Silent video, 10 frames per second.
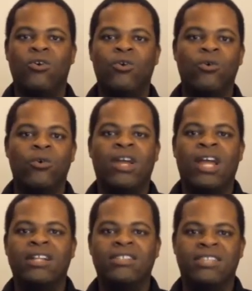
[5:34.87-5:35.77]
who
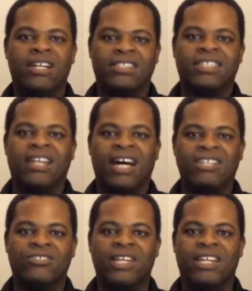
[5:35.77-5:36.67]
does a lot
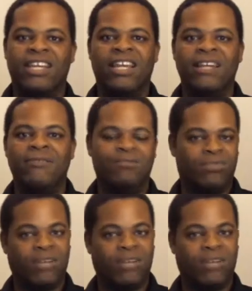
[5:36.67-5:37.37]
of drinking,